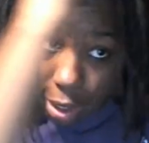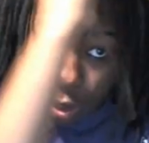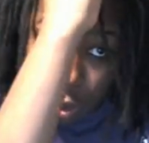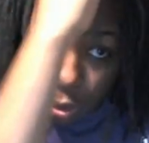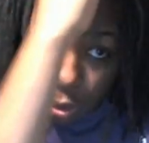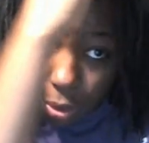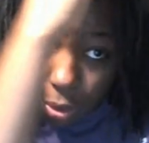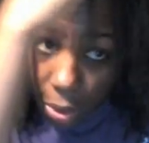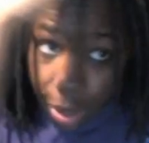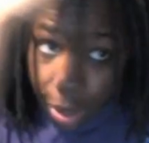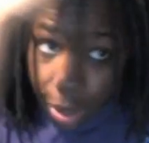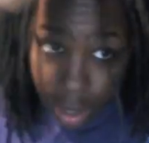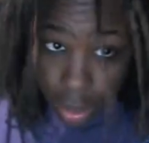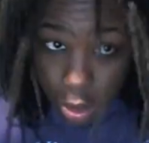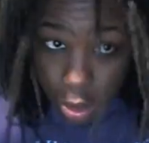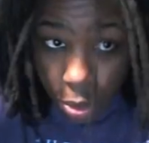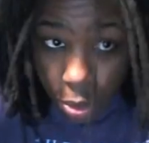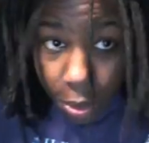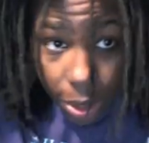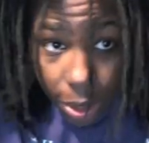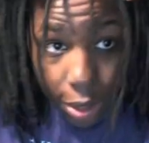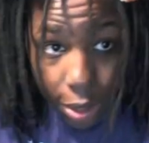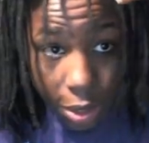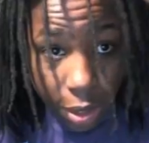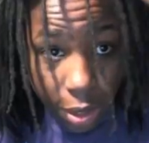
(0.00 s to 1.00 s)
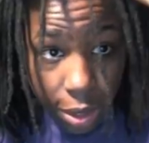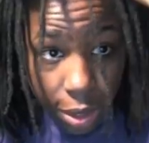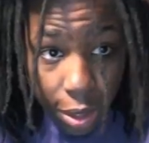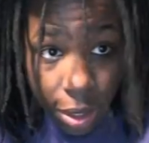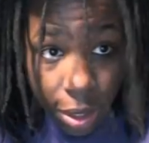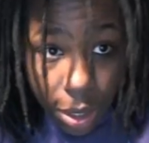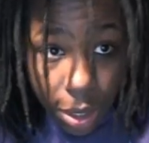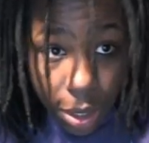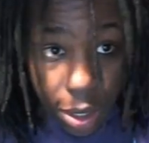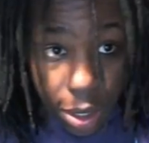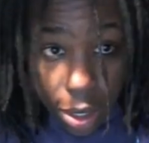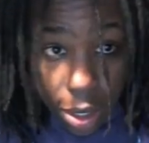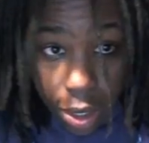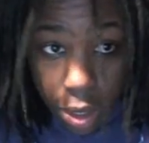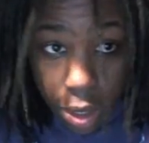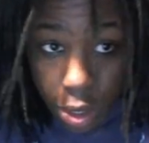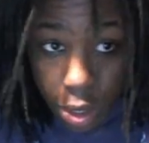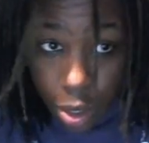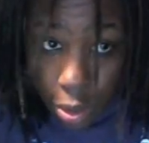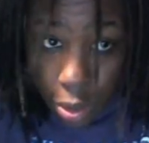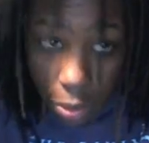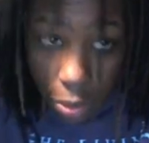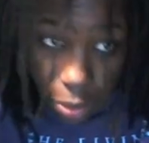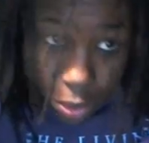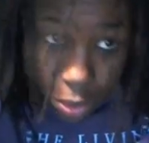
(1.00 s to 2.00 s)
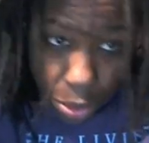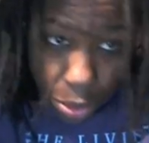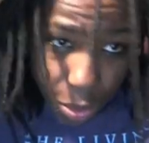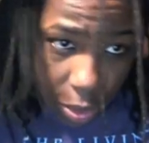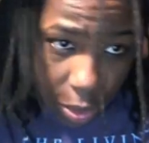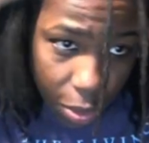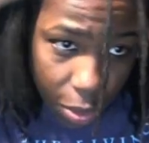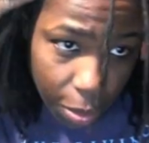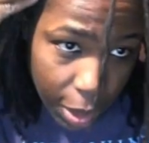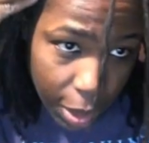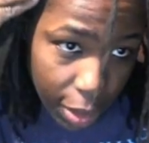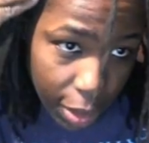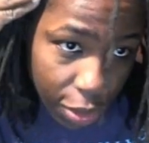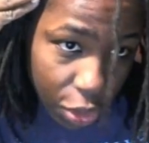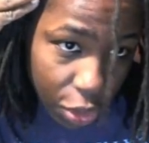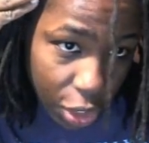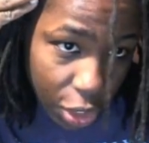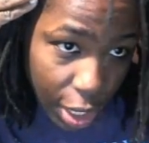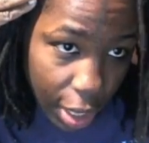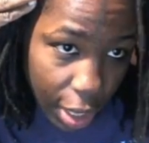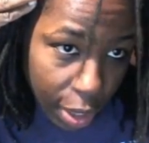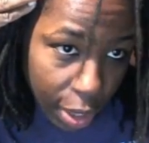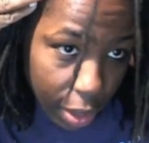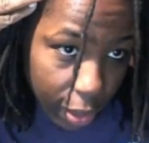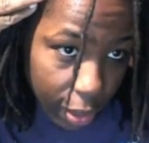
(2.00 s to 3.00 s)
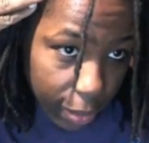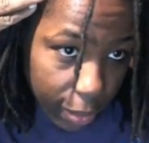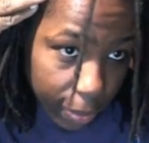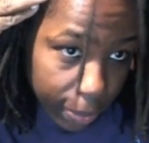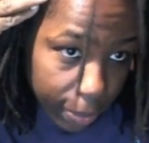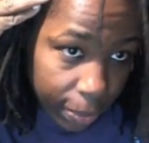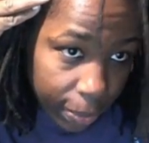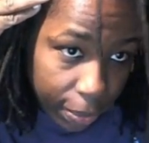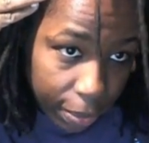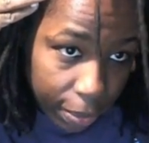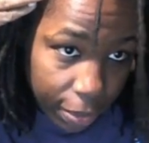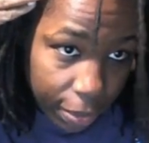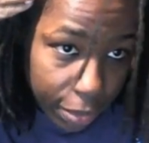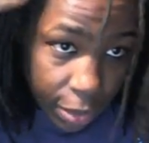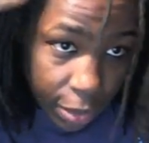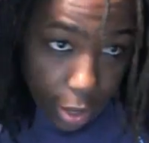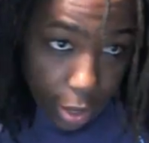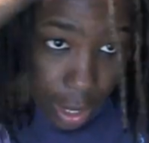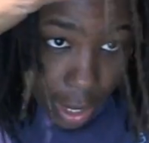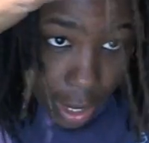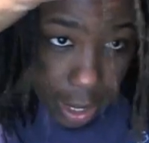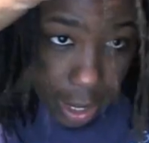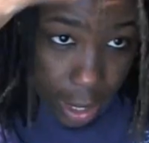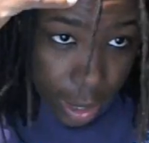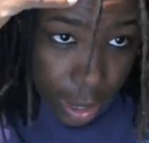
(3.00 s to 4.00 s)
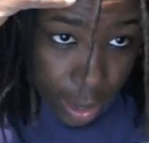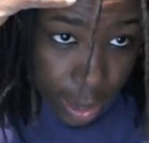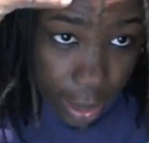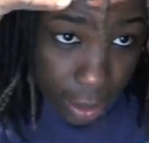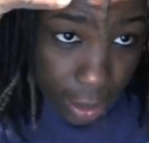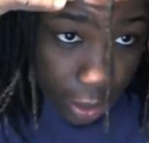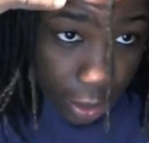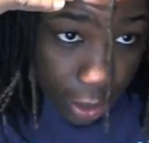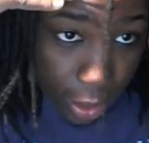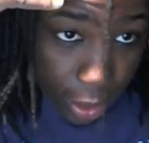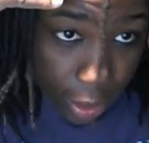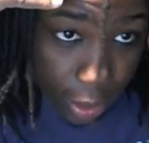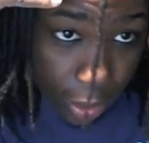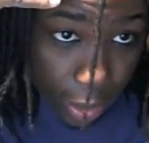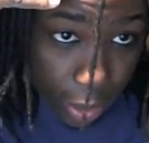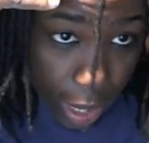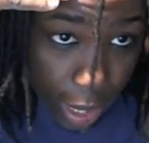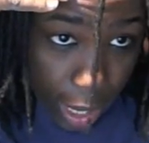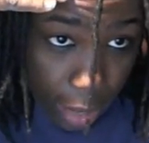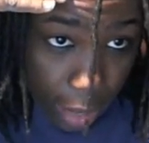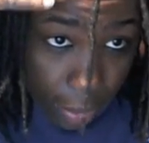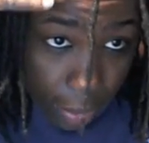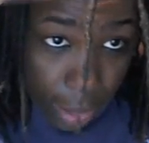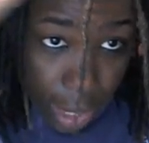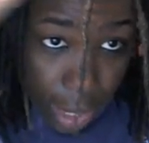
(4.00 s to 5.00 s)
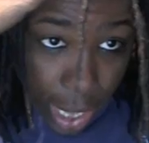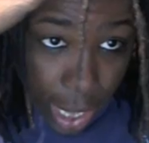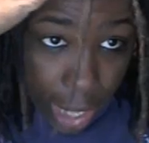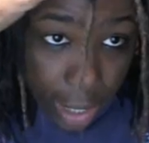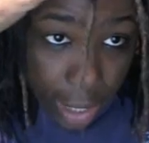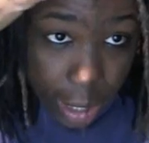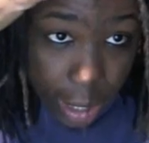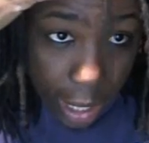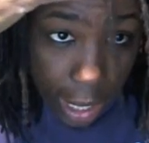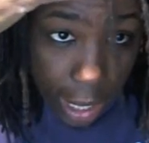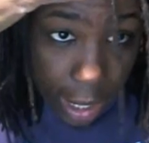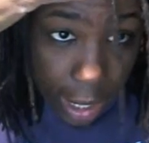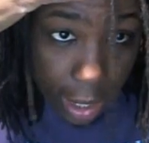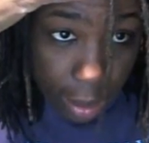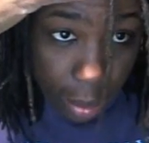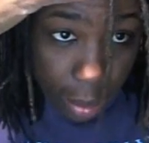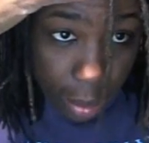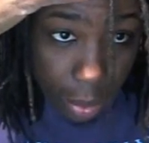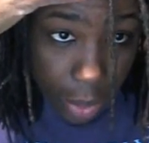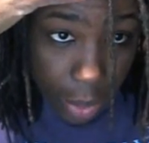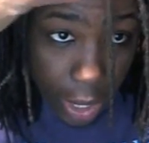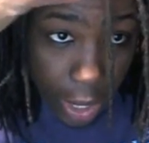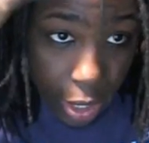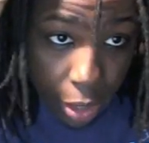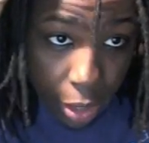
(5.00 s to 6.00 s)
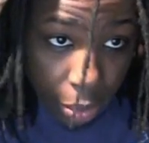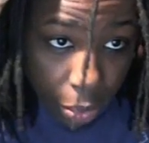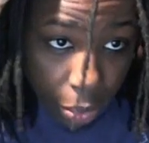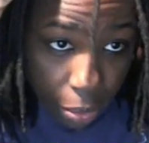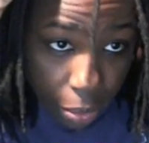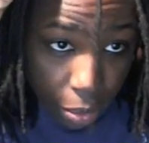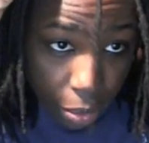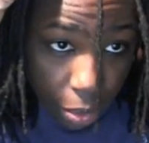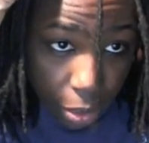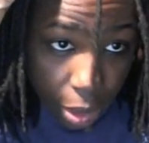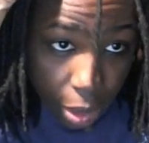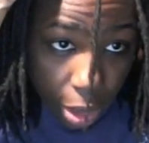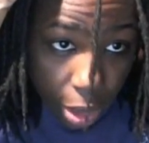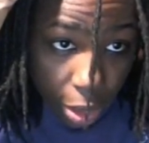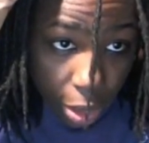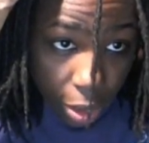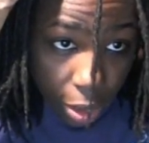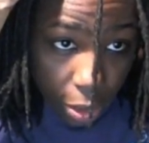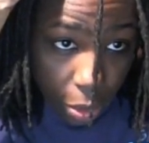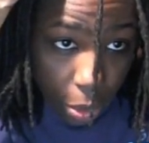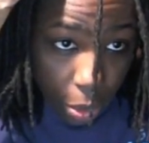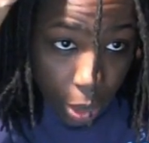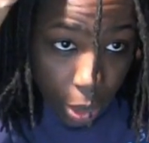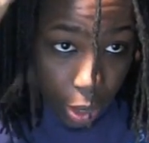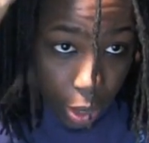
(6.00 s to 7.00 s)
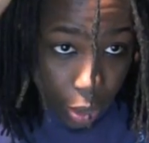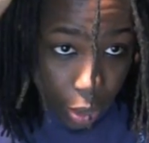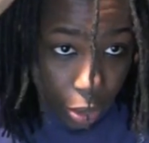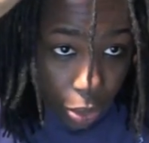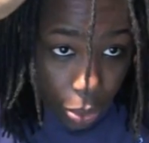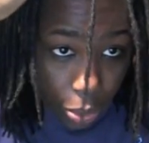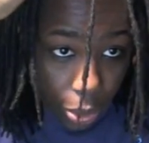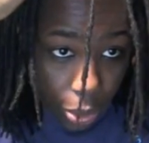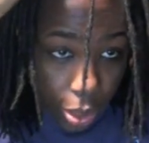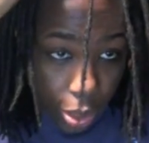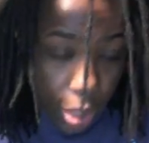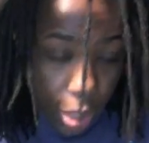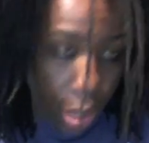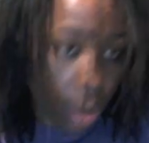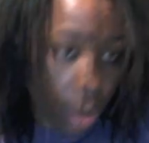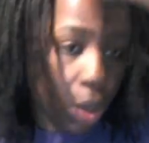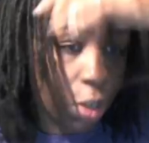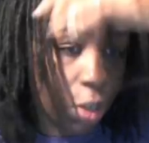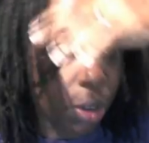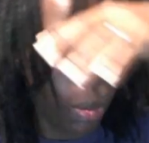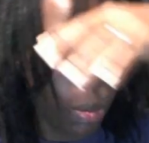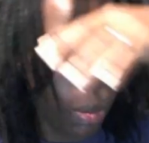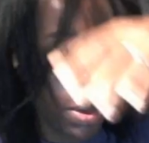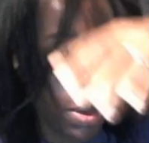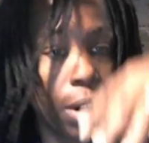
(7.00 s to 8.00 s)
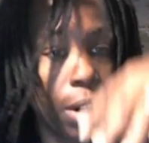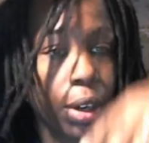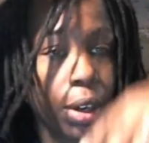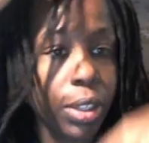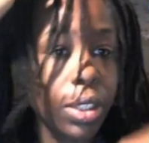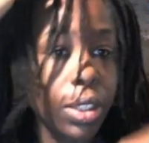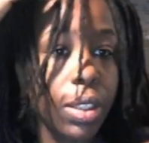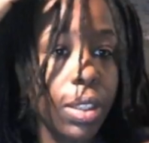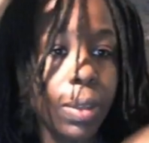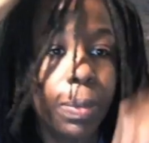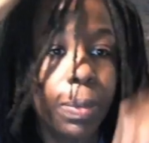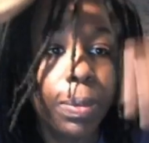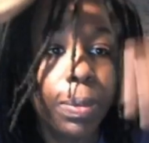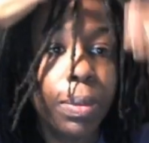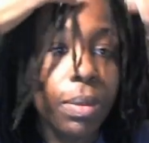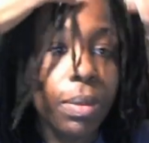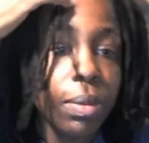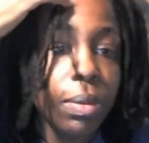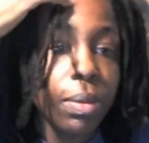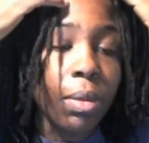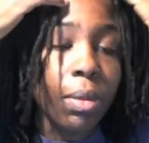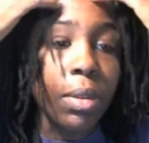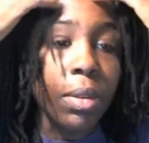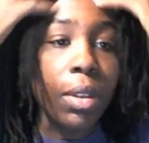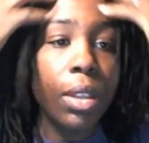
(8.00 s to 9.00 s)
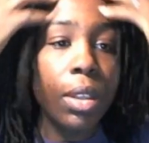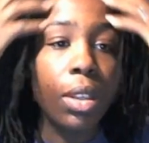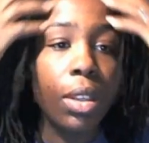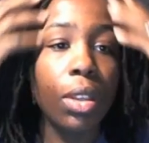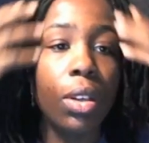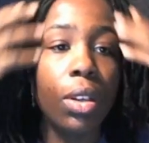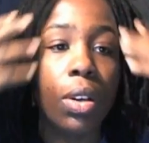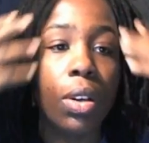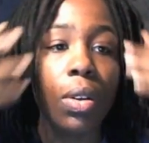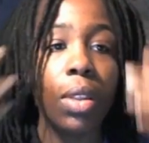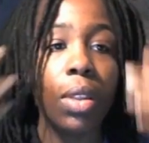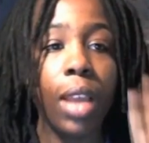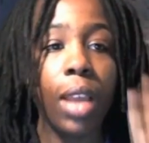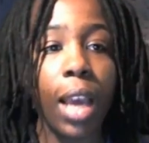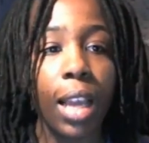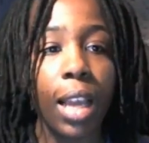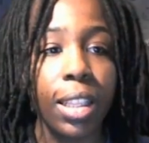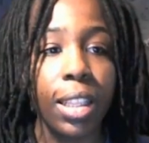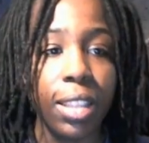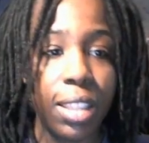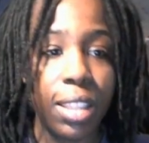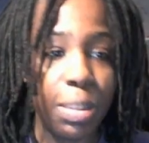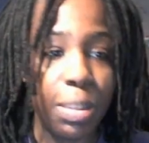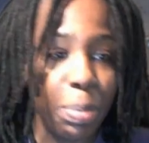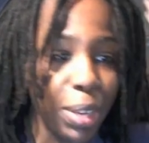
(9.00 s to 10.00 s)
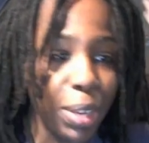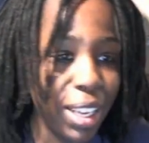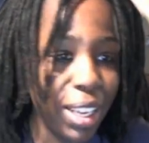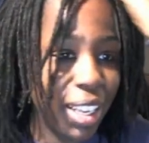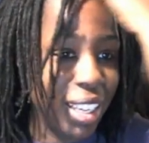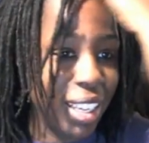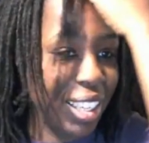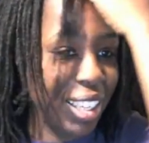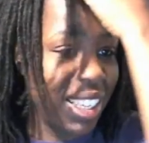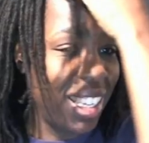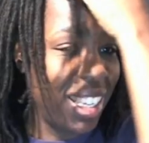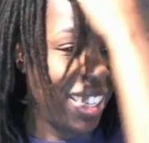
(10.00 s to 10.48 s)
do, they'll twist their roots with gel and, you know, have it kind of like a braided look where you see all your parts. You know, that's been